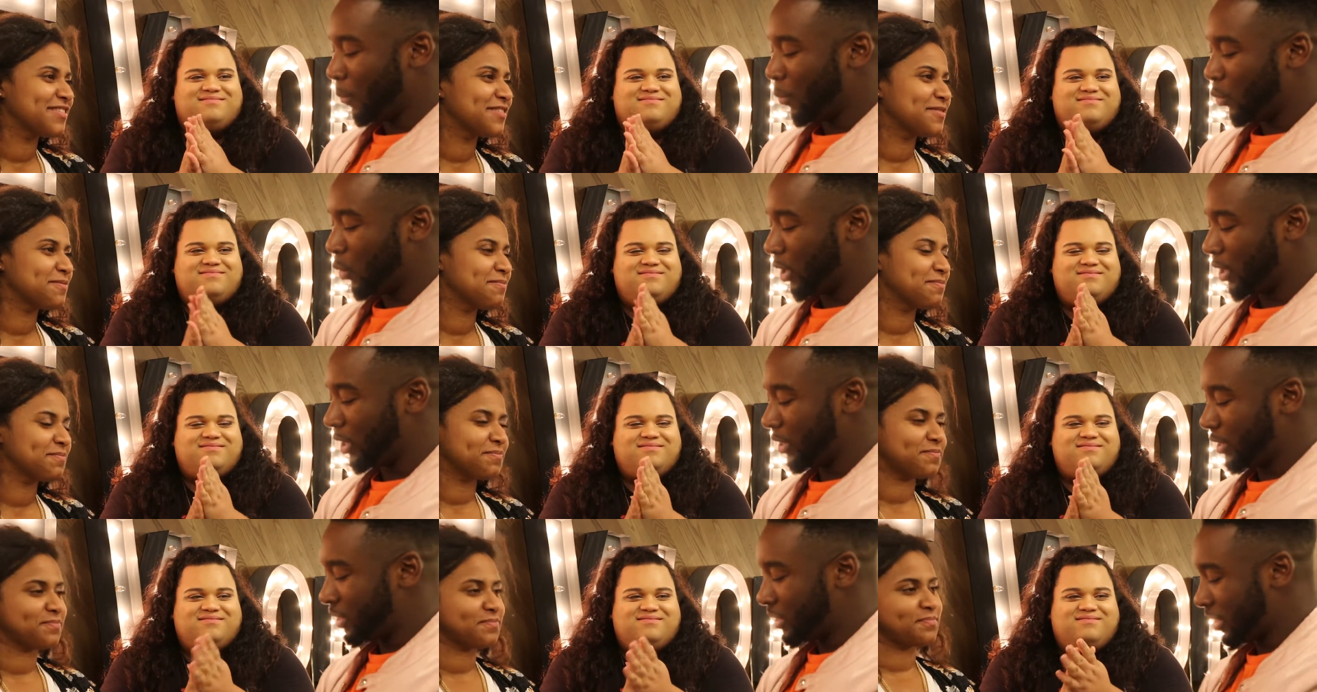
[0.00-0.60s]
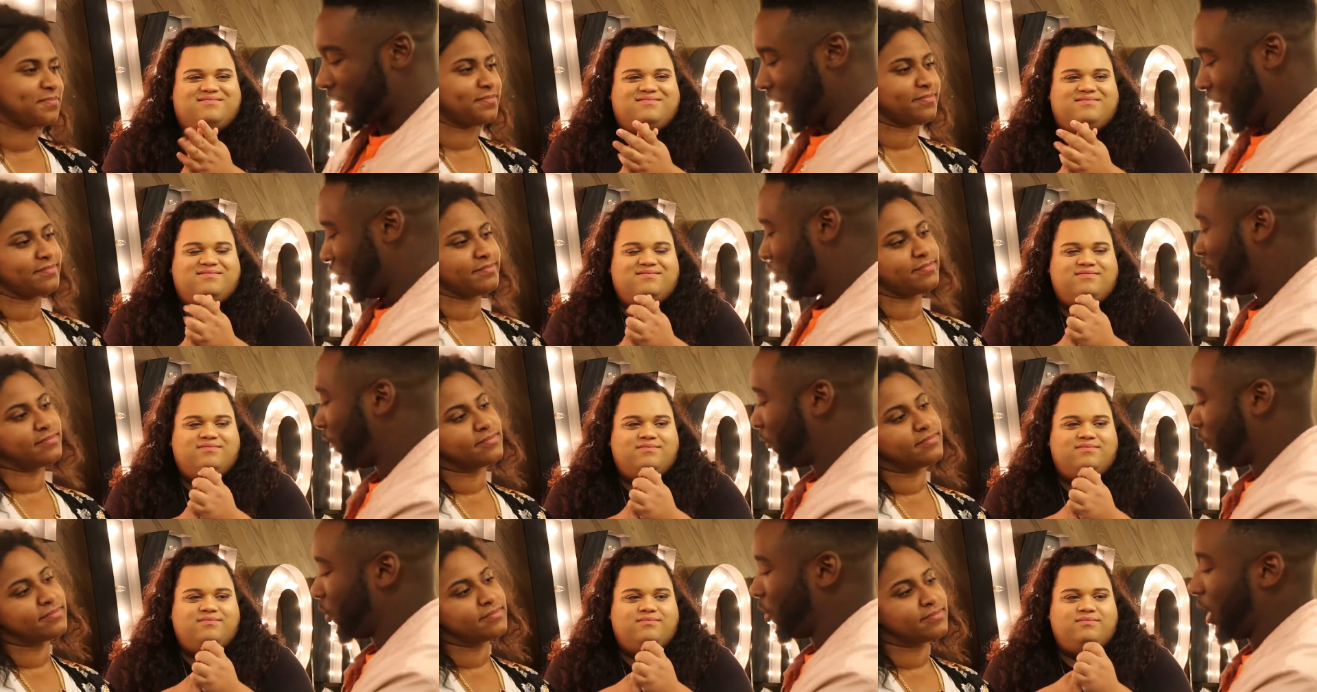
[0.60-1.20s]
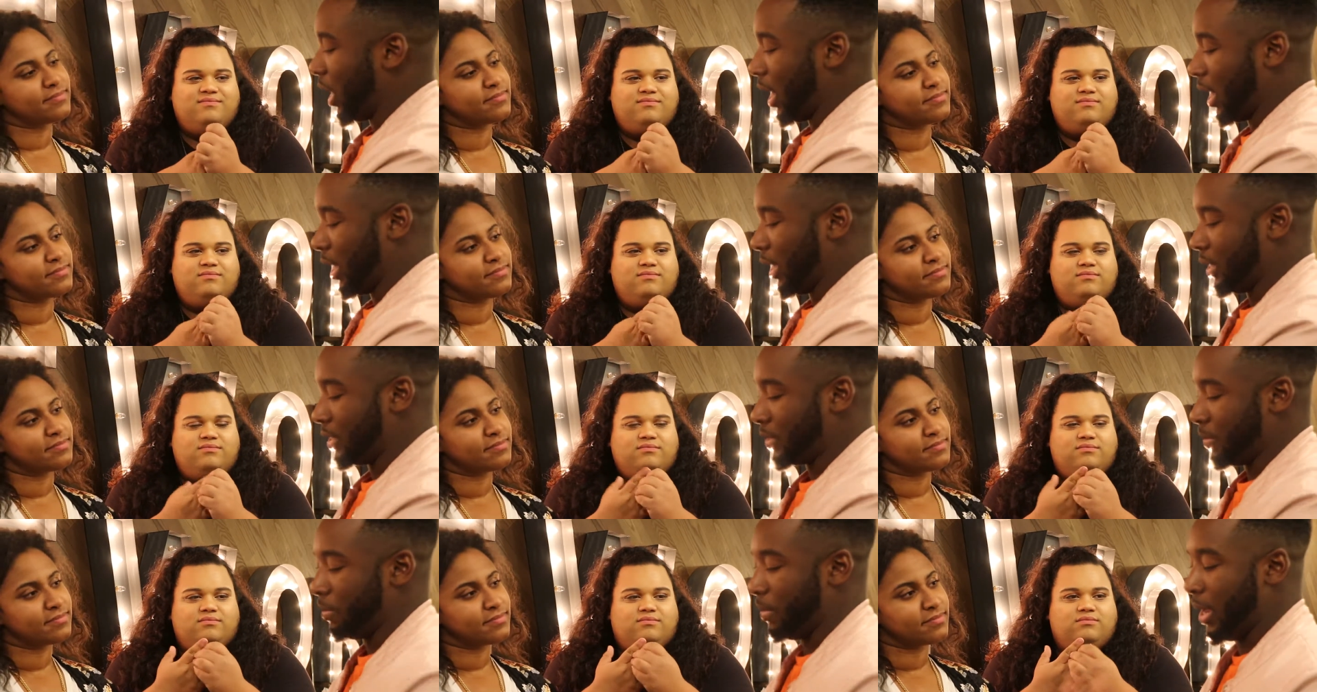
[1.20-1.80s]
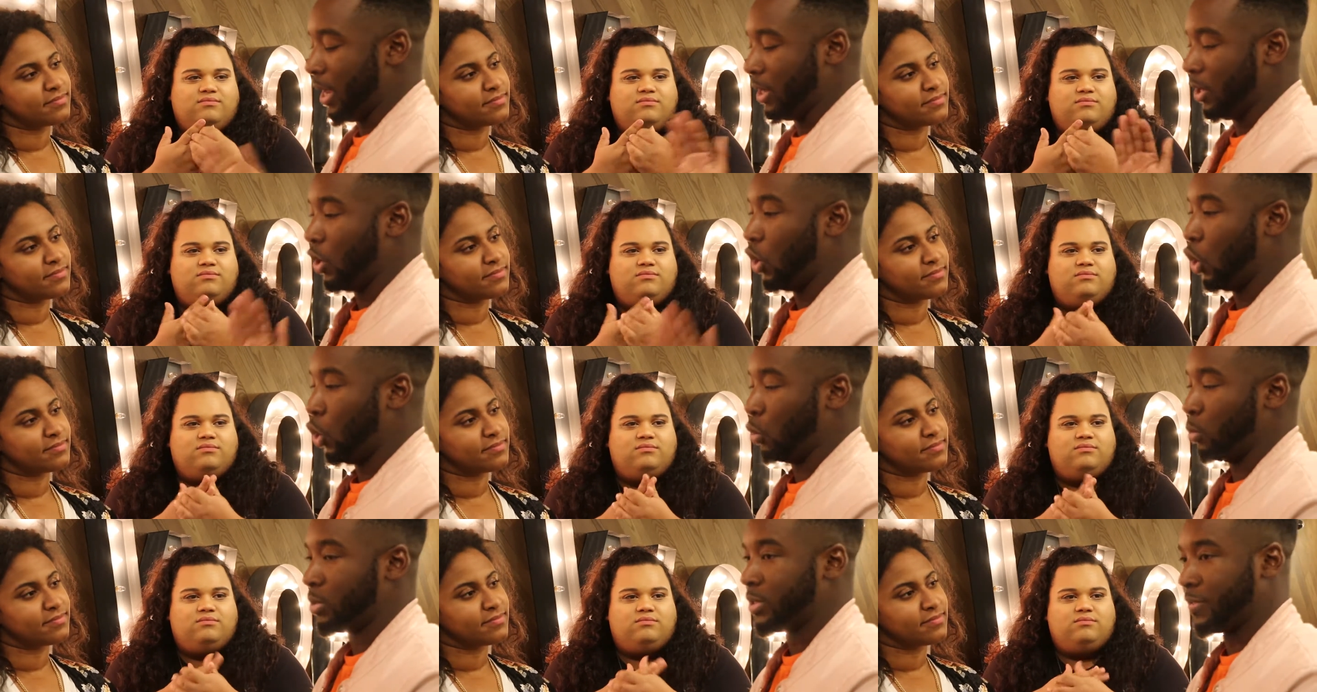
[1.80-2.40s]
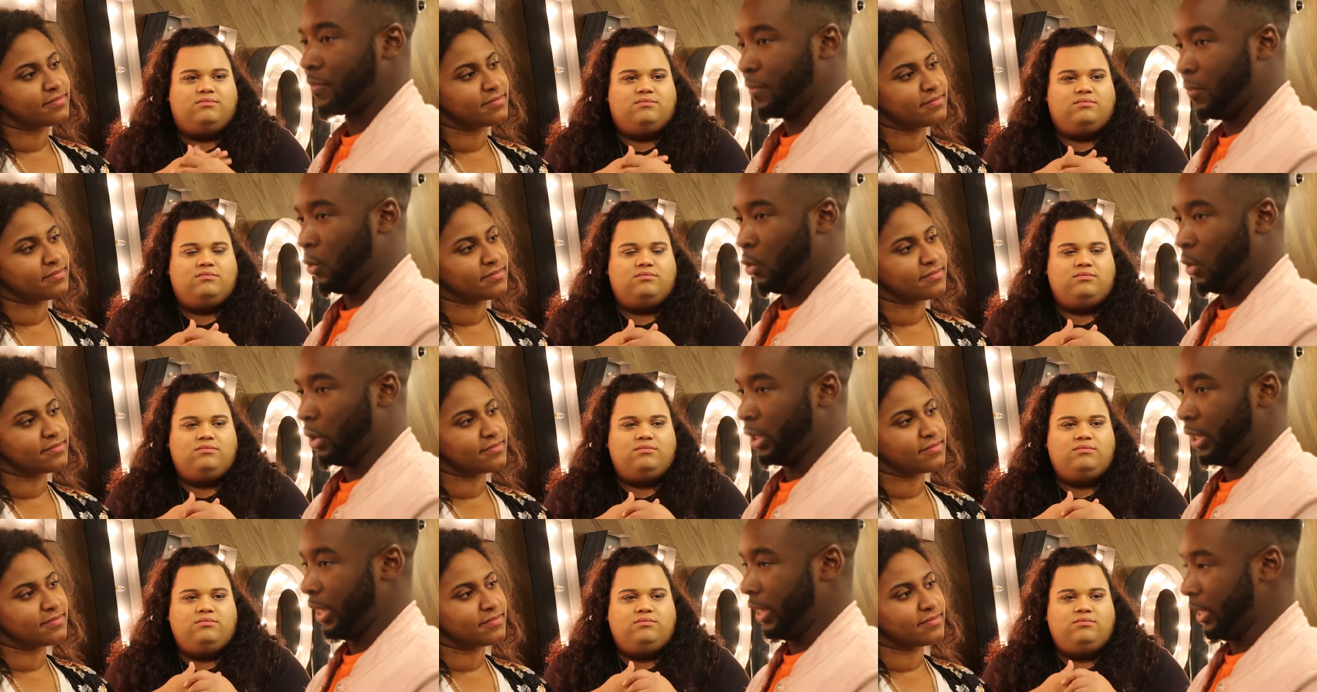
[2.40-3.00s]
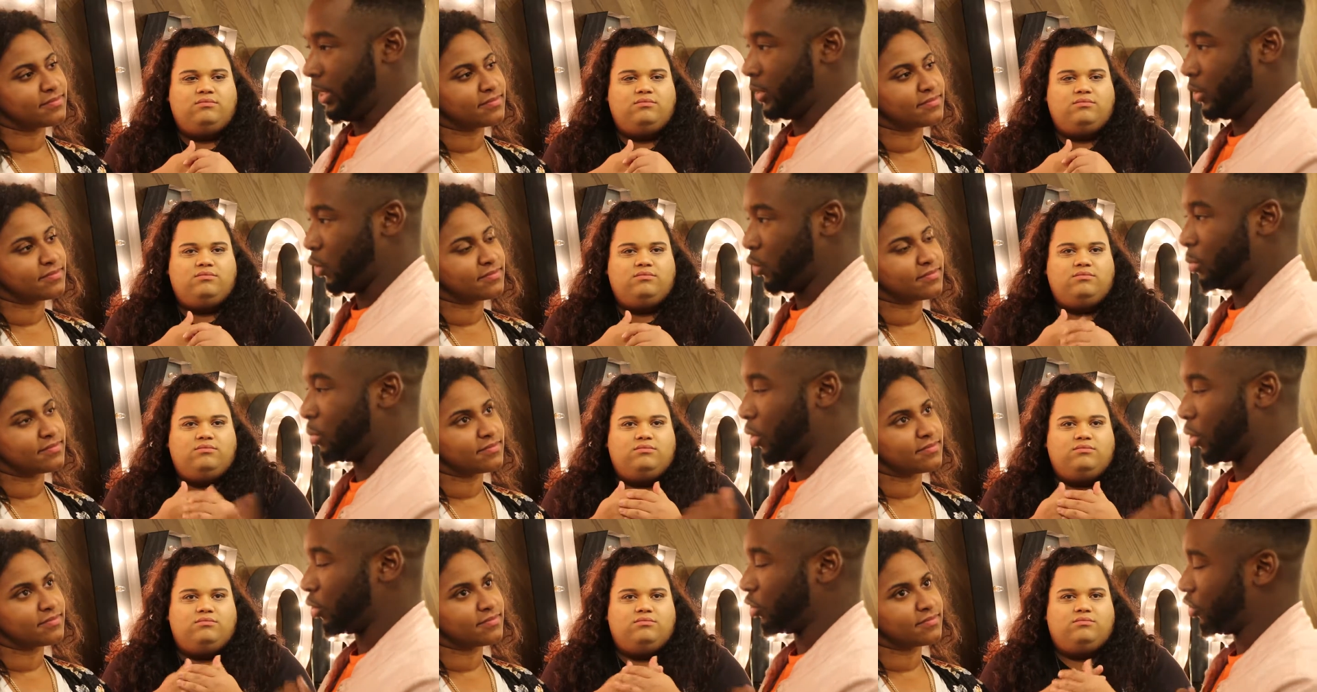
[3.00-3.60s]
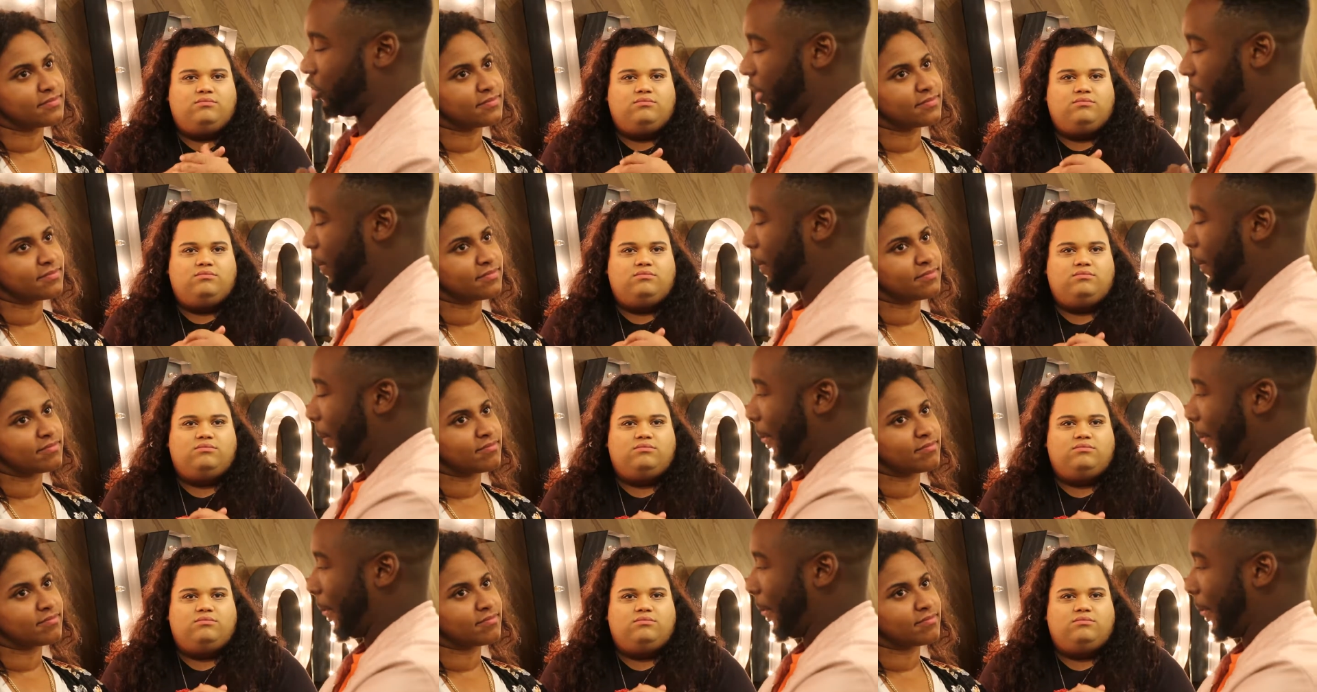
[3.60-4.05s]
Speaker 1: What is each of you guys' main hopes for Ladies Who Bronche?